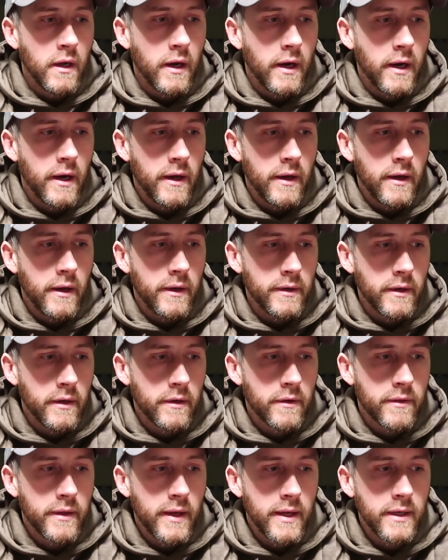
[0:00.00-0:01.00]
Uh,
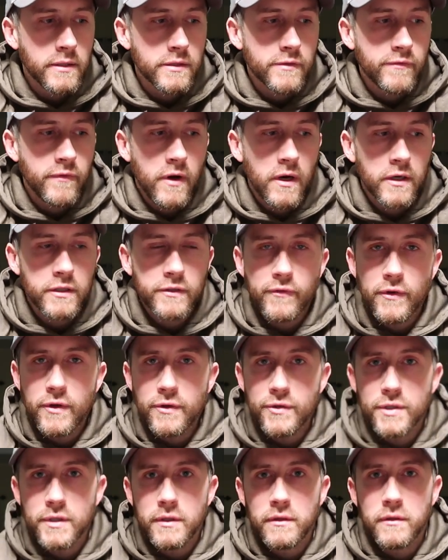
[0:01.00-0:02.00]
another thing is Fox
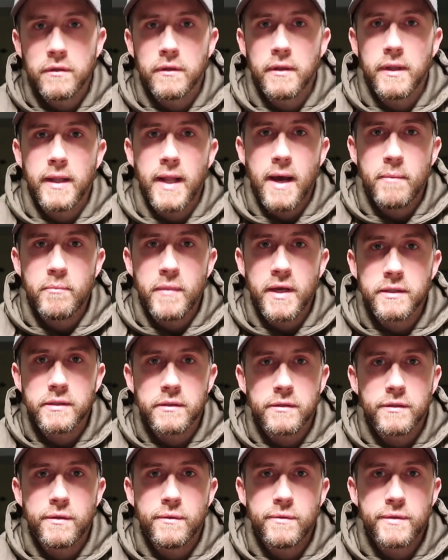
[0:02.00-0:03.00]
Fusion. That
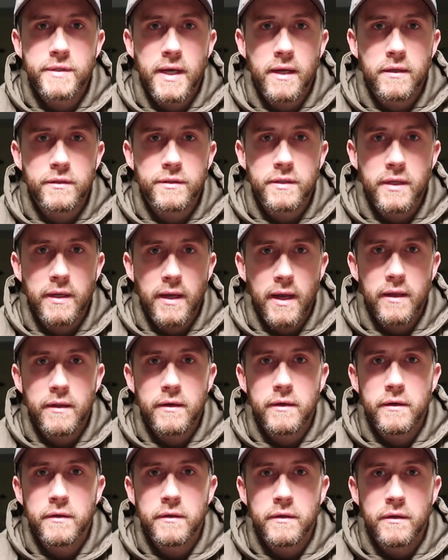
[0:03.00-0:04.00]
mixes two sounds
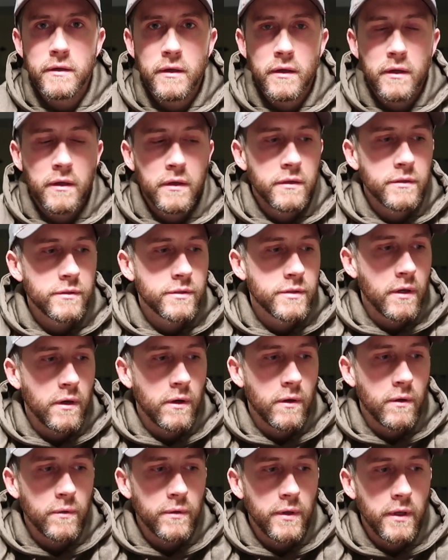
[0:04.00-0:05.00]
together.
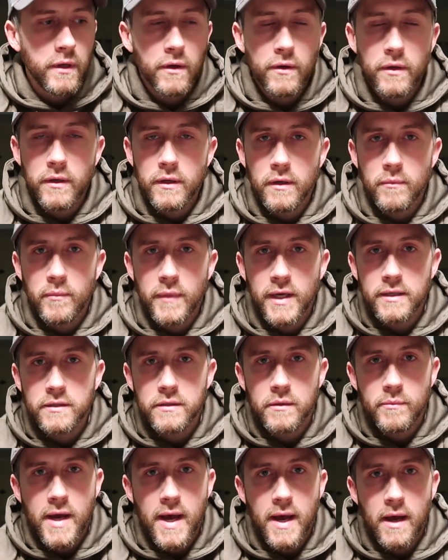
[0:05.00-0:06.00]
So, you know, you can mix
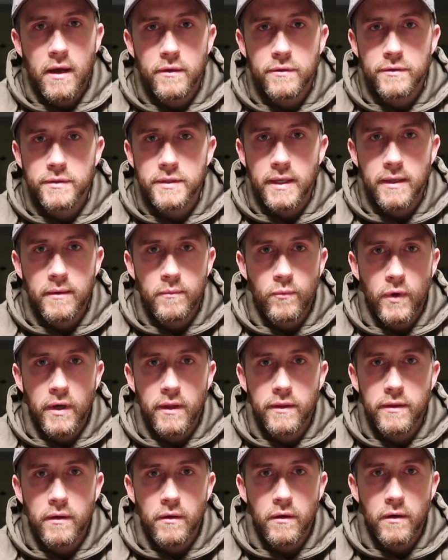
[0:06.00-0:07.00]
some howls in
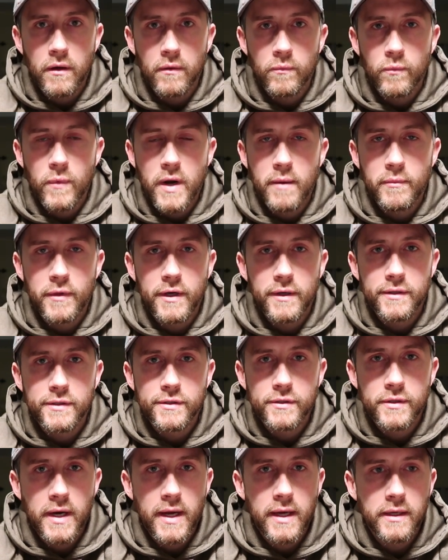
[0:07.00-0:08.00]
with a uh, Rabbit
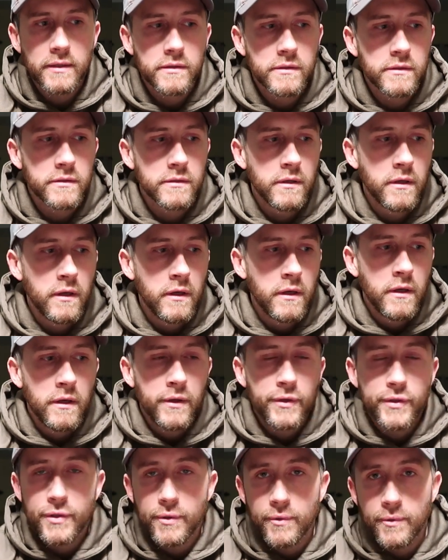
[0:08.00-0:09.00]
Distress,
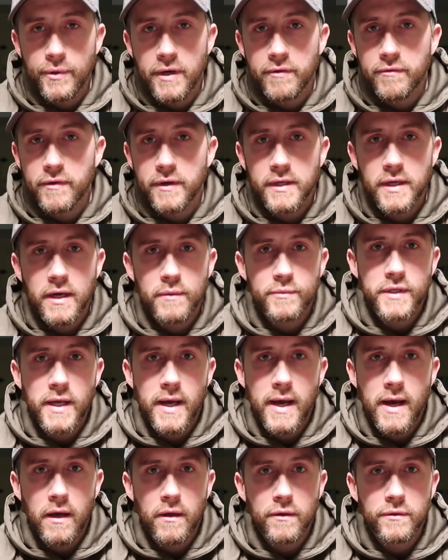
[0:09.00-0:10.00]
two different types of
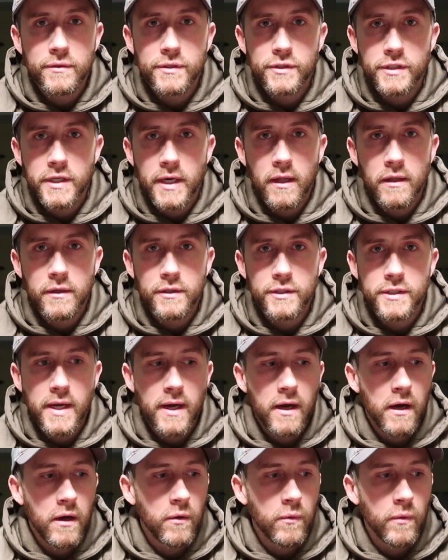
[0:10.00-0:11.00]
howls, challenge
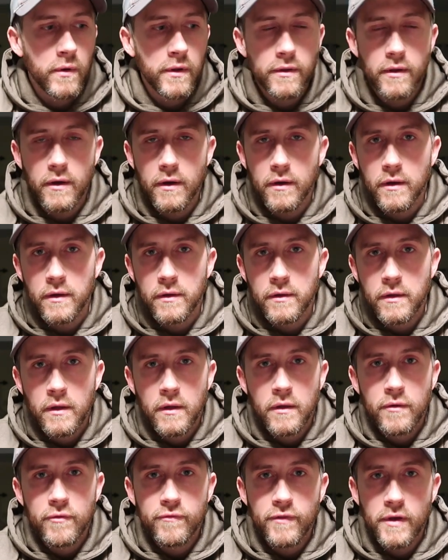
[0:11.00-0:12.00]
howl with a
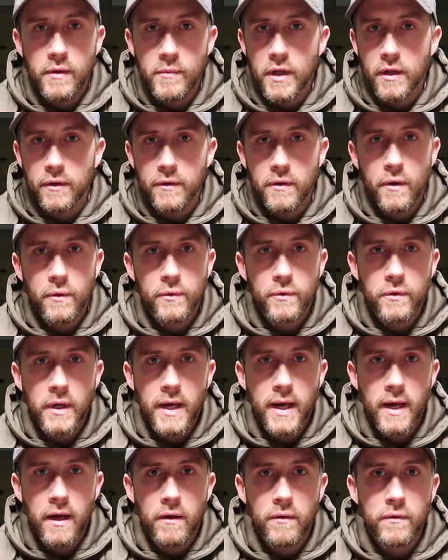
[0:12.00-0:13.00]
female yodel
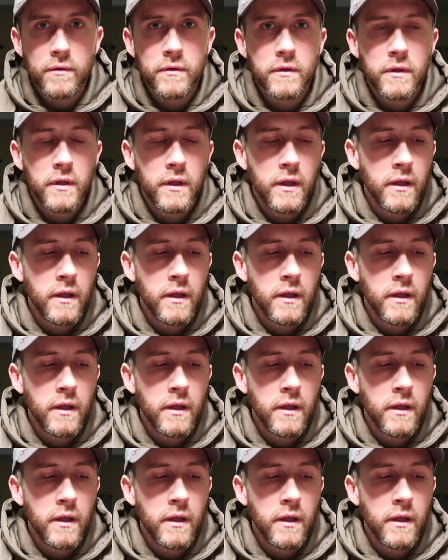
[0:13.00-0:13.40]
howl.